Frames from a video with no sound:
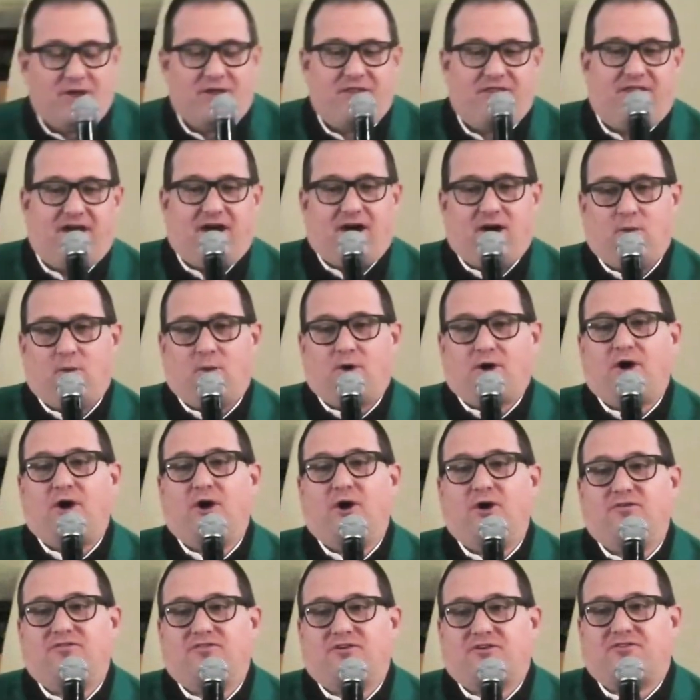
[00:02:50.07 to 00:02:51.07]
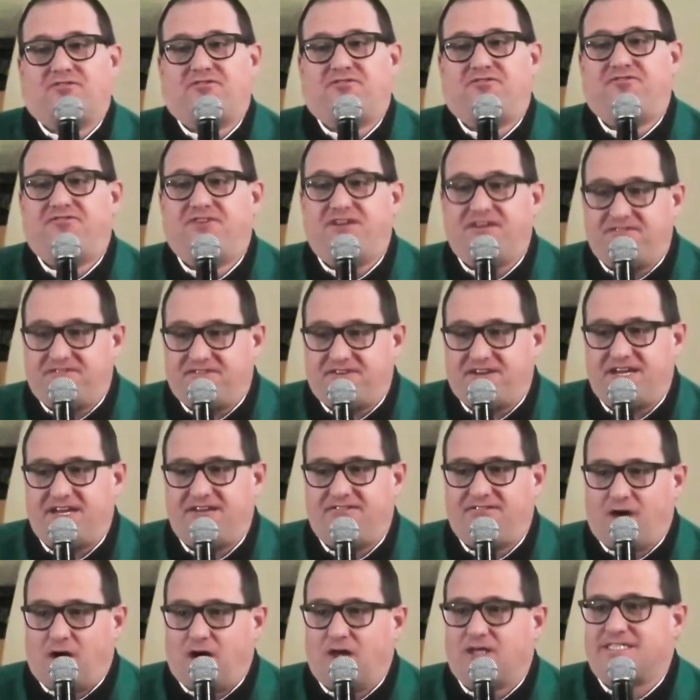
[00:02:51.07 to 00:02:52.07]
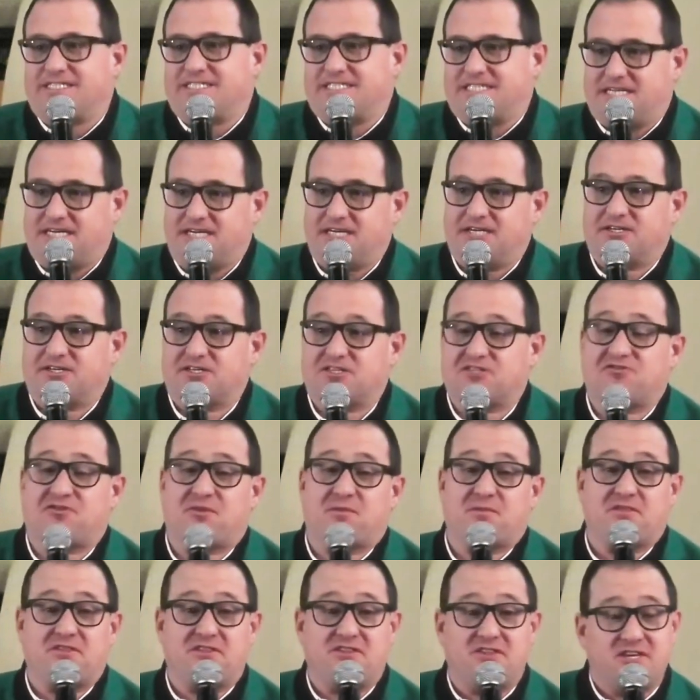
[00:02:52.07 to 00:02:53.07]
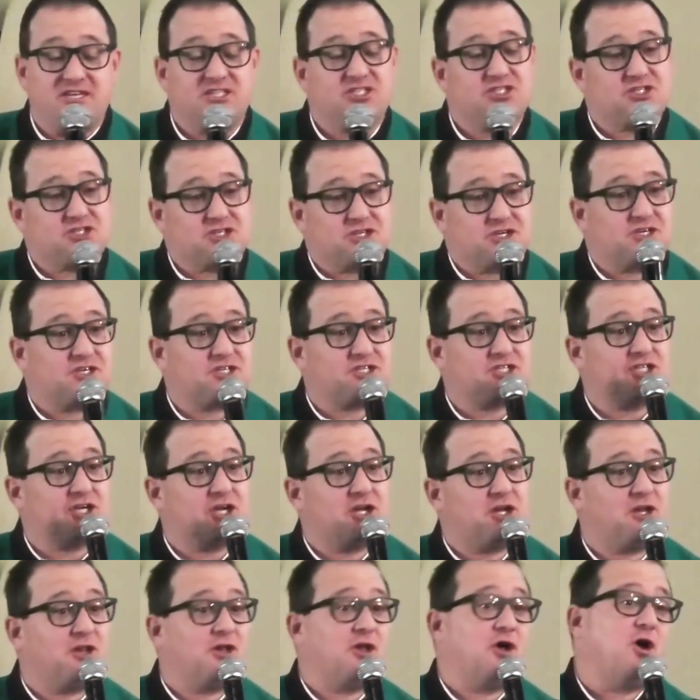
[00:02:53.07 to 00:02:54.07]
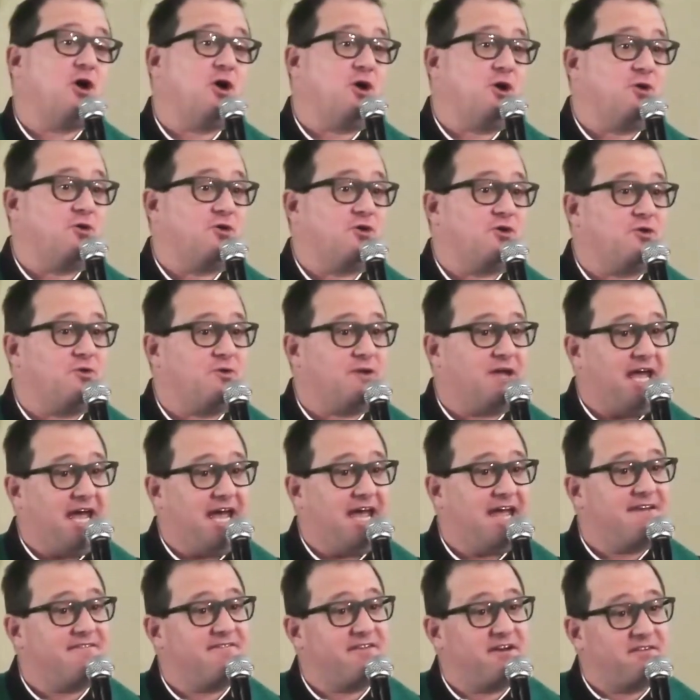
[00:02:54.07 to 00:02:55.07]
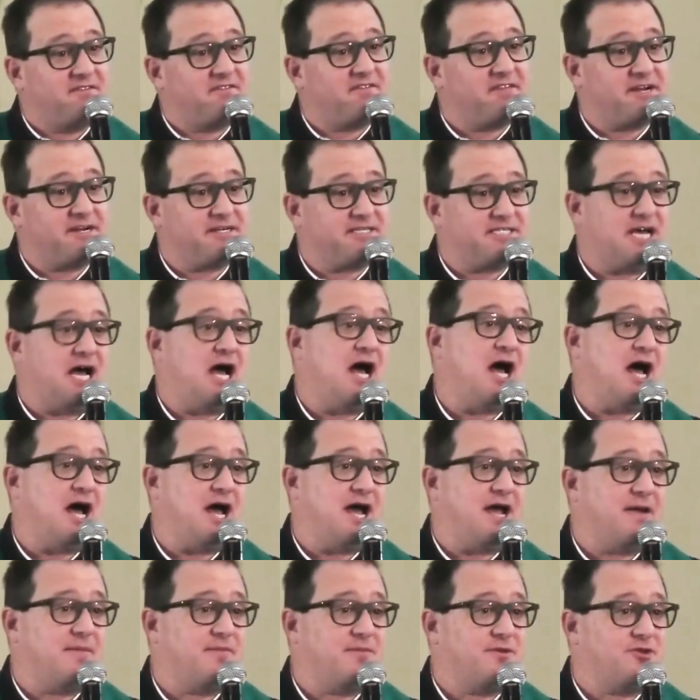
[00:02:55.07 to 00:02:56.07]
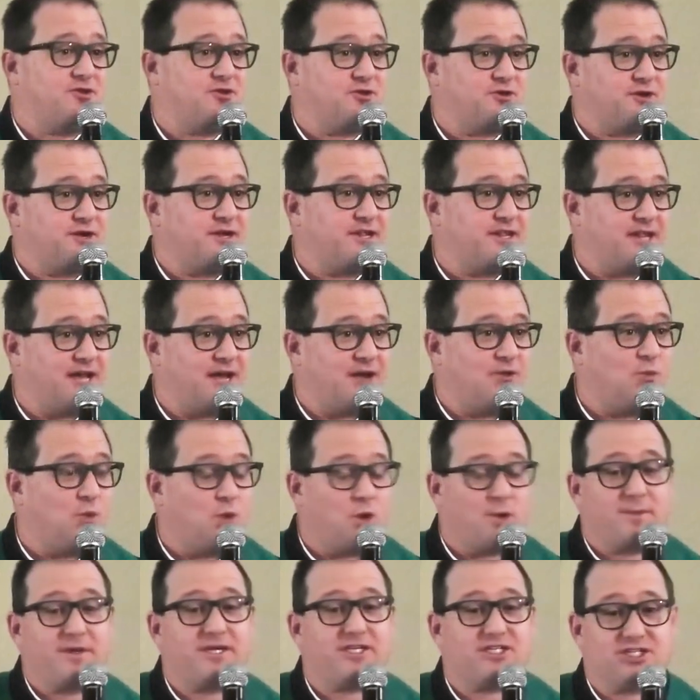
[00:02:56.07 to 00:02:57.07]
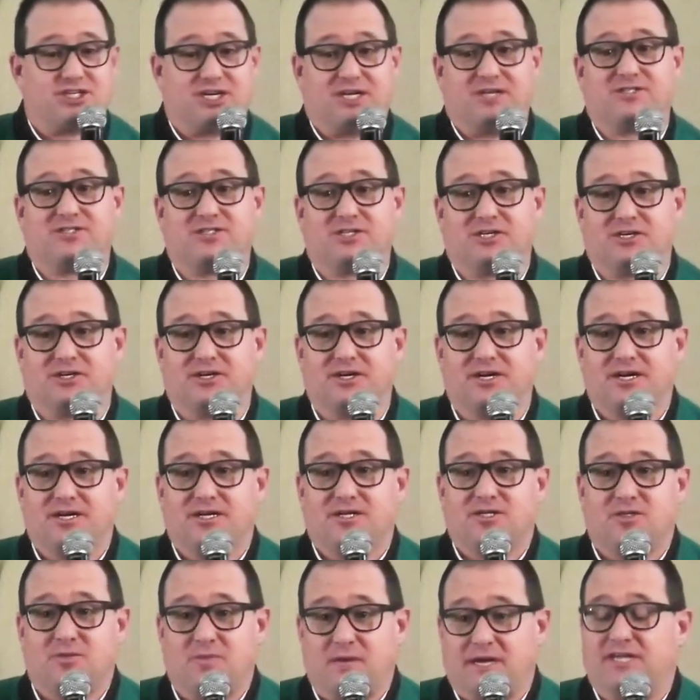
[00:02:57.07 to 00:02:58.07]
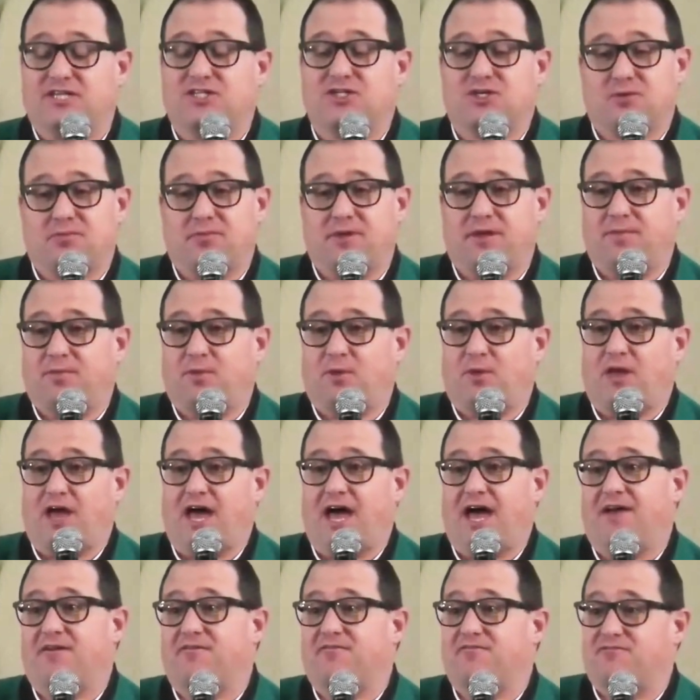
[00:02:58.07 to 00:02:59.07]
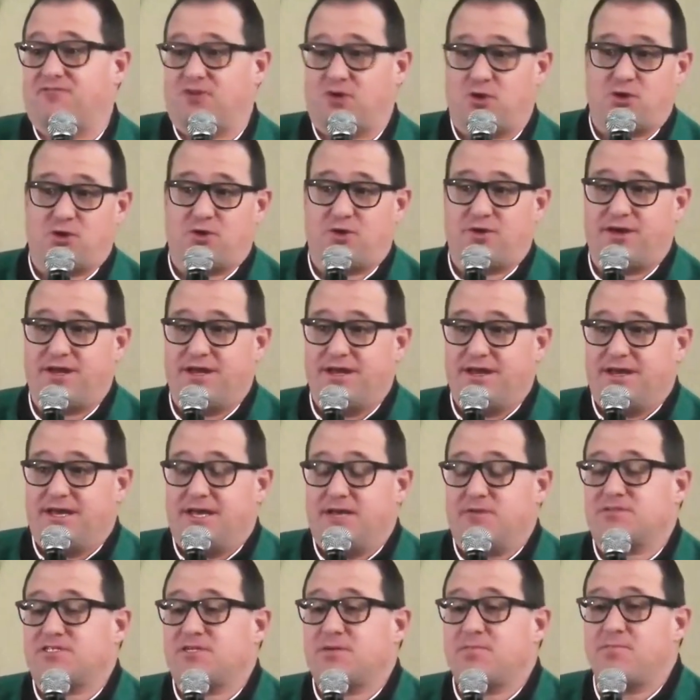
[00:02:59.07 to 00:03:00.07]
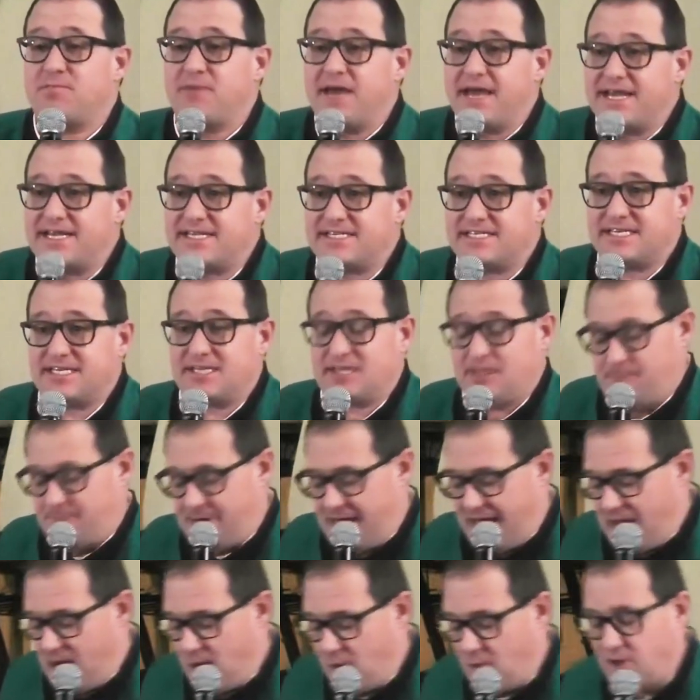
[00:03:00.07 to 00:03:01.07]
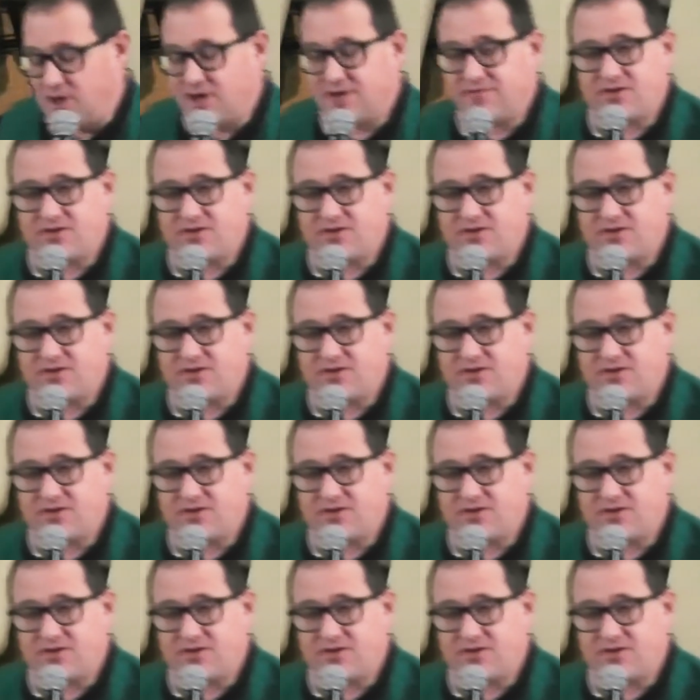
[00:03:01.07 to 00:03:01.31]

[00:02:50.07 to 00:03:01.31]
There were over 50 volunteers from this church alone who gave of their time during that warming shelter to make sure people had food. It was amazing the power